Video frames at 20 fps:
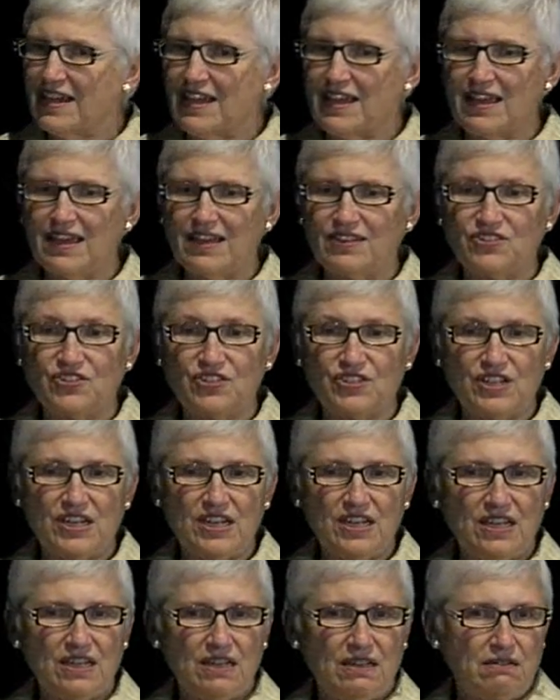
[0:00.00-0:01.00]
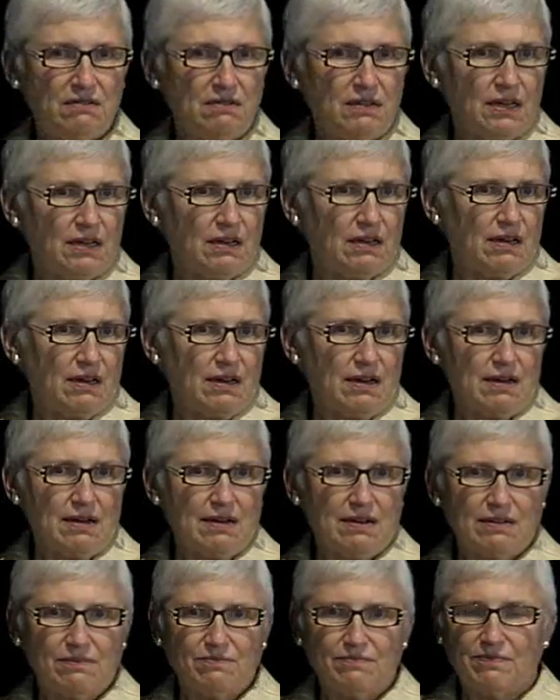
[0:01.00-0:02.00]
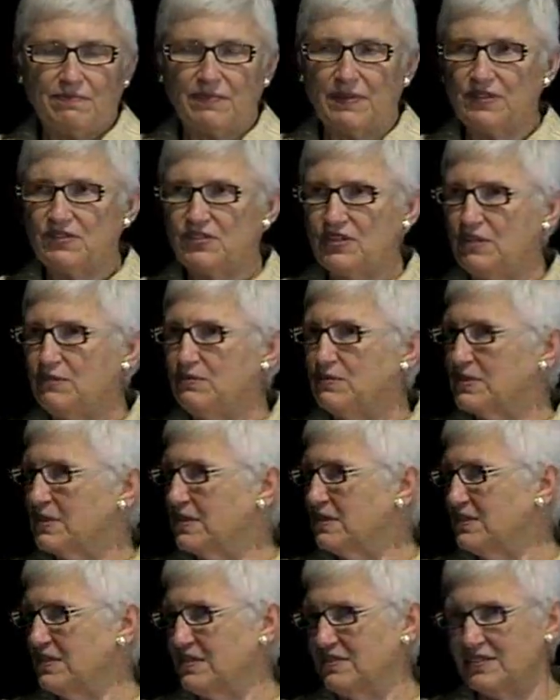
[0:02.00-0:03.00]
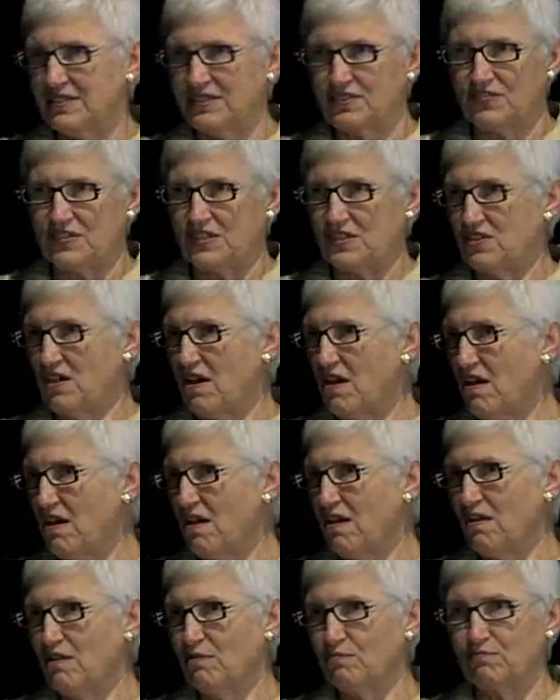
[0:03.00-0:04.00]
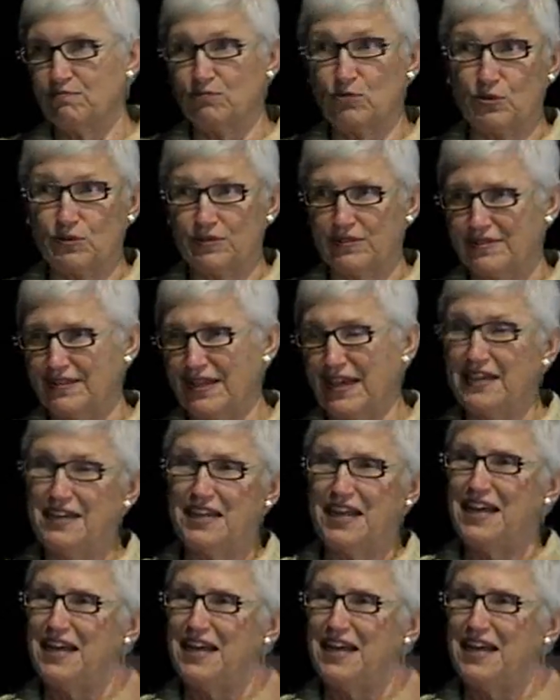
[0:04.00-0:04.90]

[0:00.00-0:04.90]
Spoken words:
And she's 6 feet tall, more than that,